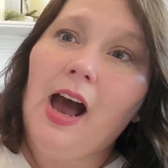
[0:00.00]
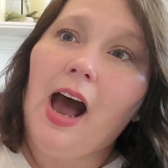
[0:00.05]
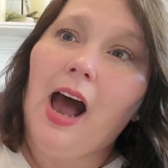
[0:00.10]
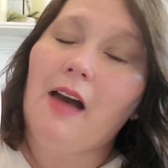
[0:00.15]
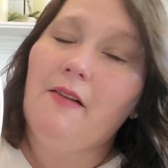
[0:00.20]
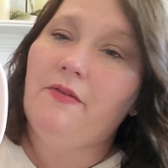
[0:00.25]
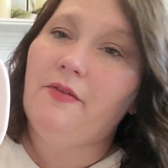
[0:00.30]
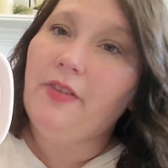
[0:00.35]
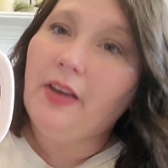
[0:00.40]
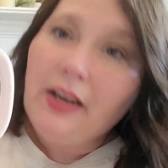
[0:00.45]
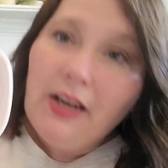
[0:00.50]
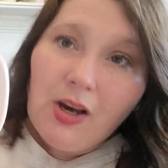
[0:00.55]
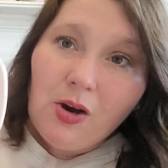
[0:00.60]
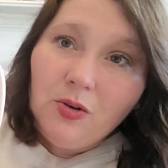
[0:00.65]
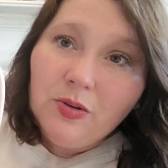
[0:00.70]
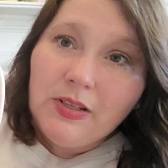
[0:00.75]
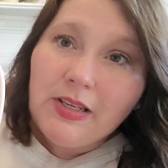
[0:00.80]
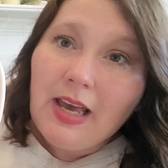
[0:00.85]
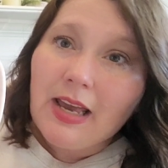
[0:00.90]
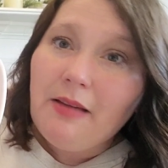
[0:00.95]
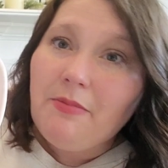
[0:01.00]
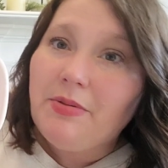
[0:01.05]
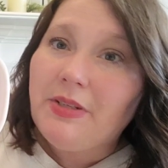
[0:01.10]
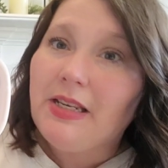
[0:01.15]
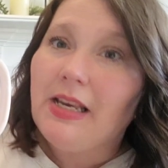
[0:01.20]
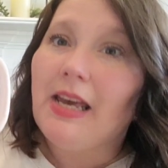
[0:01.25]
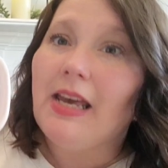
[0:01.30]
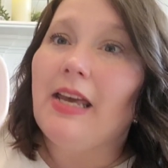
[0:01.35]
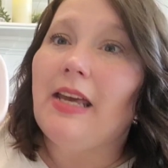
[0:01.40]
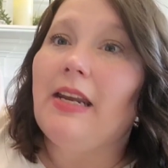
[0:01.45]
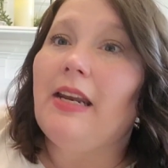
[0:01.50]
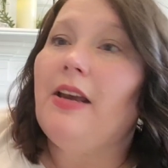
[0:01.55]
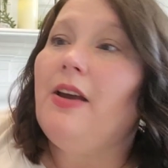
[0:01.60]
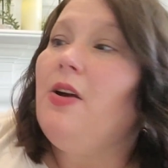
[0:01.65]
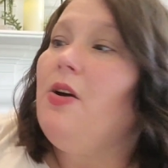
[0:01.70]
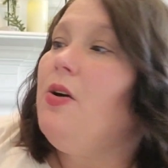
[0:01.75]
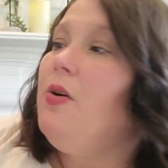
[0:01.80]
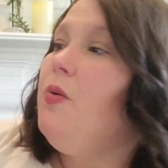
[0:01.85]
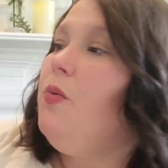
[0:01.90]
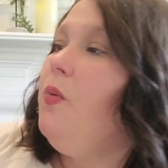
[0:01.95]
I videotaped it,
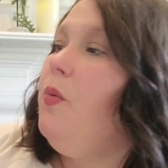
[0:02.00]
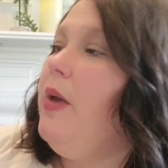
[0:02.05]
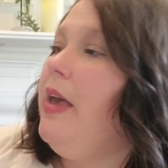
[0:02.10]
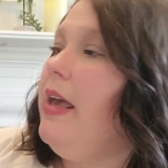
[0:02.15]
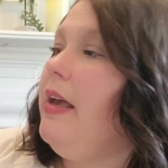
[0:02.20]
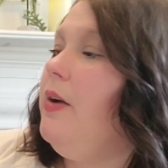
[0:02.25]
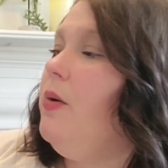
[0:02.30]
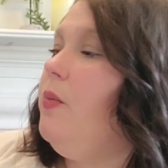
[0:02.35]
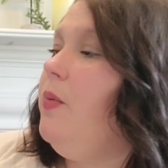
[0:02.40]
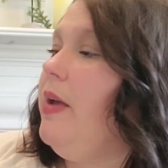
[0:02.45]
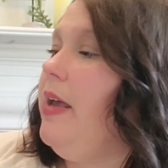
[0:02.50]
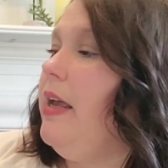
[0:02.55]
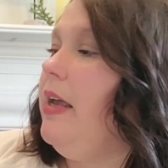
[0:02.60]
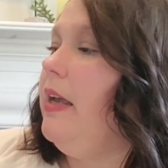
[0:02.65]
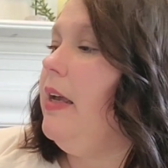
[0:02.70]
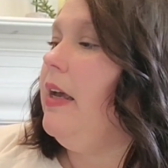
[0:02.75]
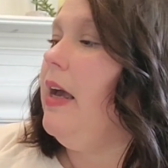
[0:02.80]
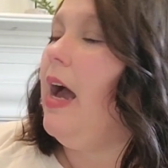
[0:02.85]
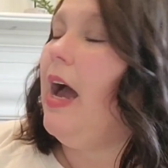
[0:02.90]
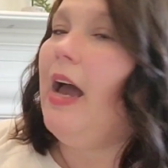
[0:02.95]
wink, wink.